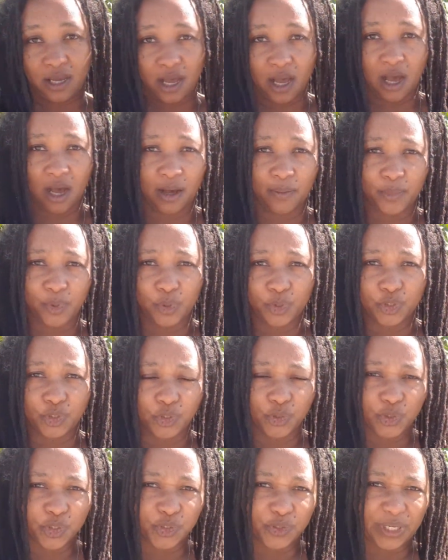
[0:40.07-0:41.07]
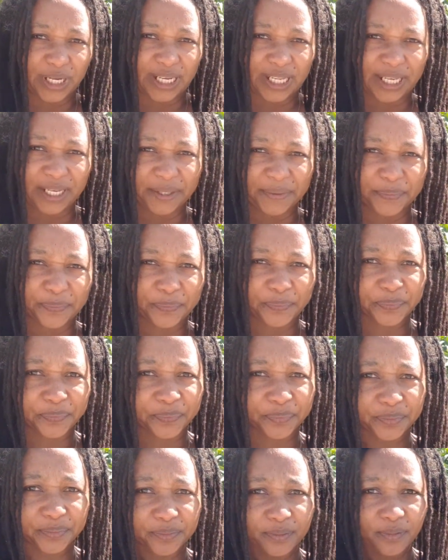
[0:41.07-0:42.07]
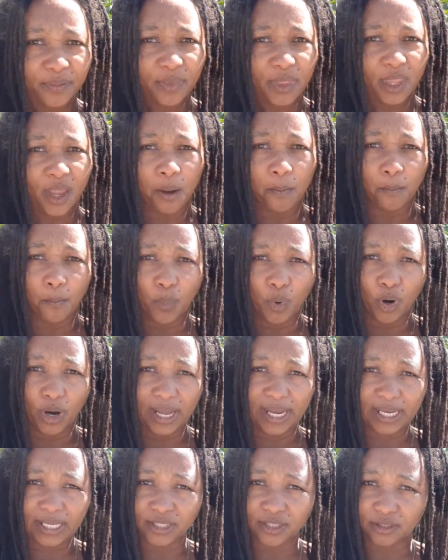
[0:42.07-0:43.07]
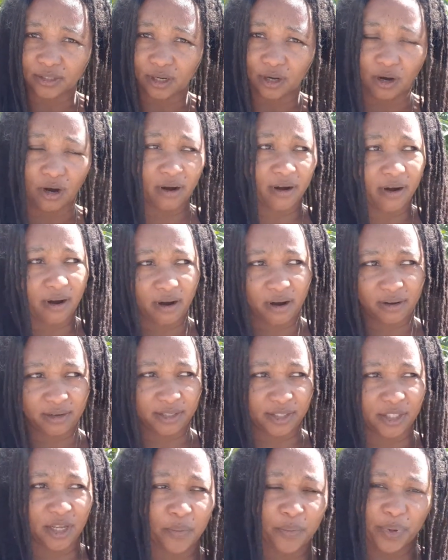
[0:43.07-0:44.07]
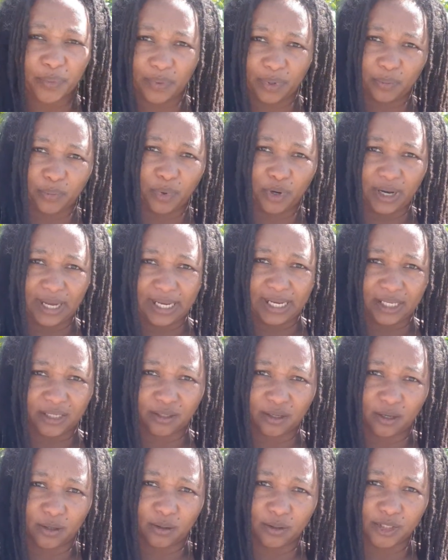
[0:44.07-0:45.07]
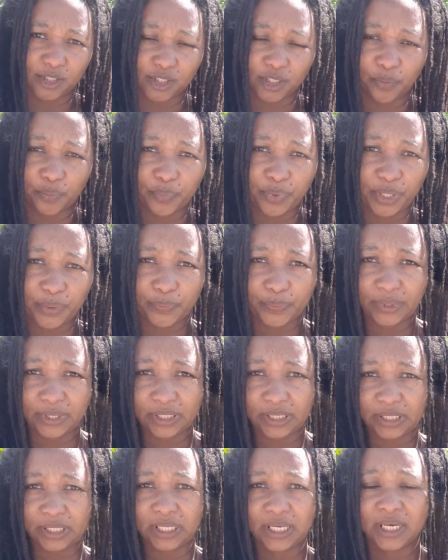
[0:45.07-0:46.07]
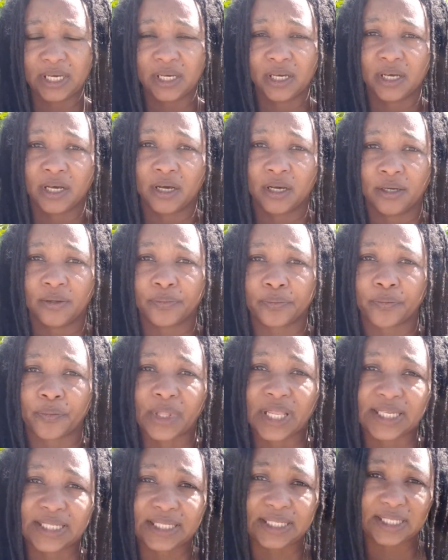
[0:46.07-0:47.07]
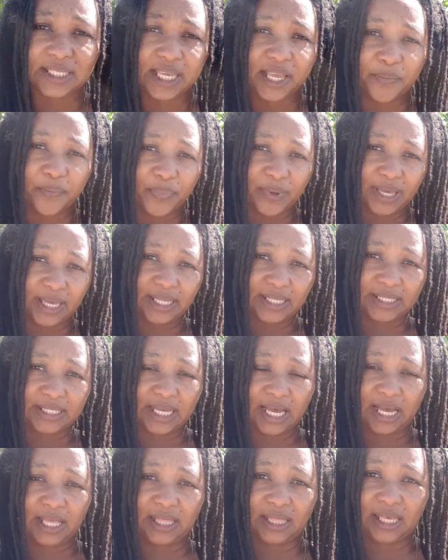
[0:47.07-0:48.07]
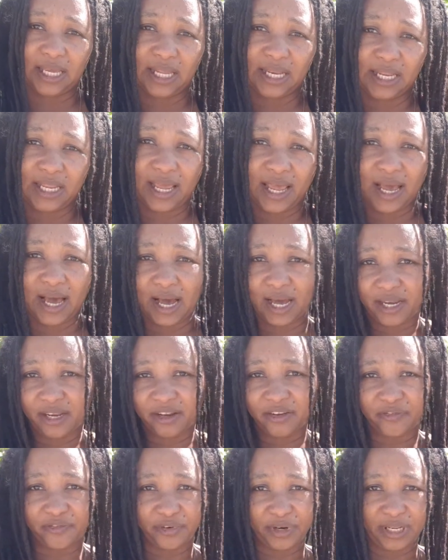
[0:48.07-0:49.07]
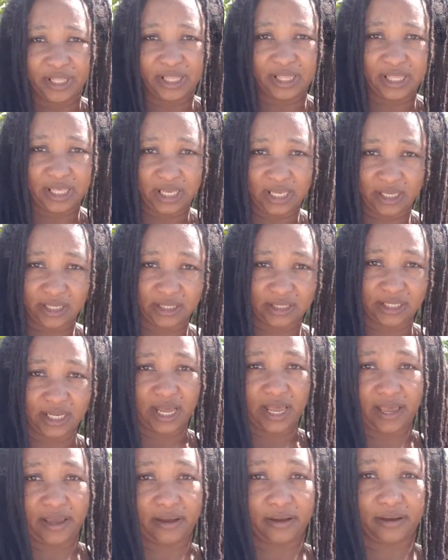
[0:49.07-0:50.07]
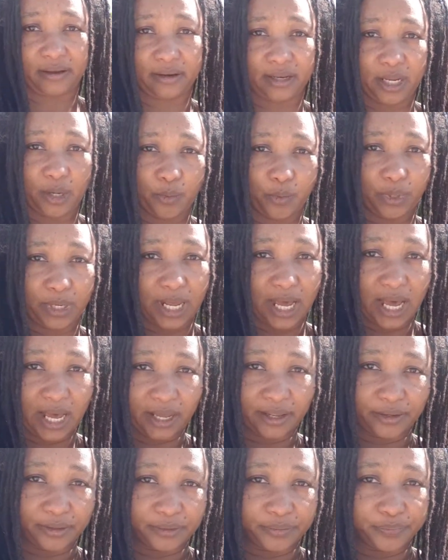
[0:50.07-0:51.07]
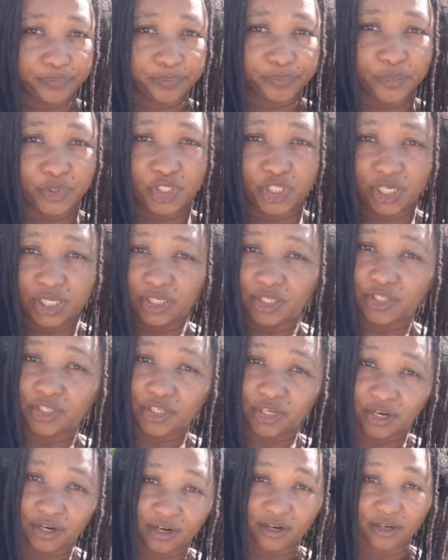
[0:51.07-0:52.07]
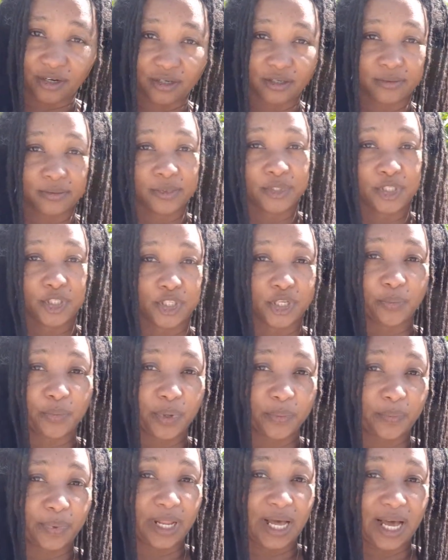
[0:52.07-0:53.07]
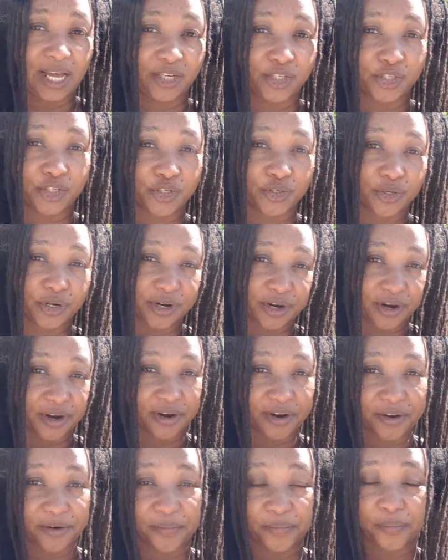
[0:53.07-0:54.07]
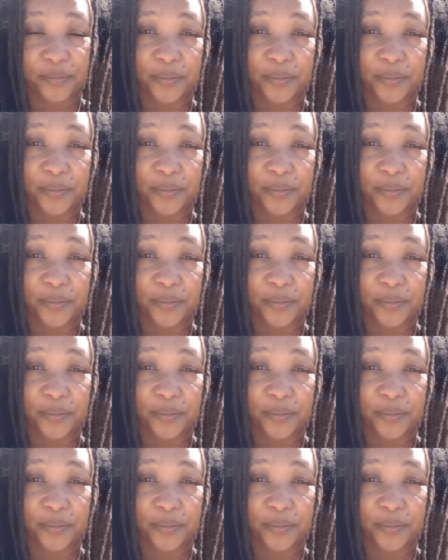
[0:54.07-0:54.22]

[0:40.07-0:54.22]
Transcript: um, you'd usually boil it, the, or, or some people boil it down, some people steep it, and then they add different things. Like they would add ginger, some people add sugar,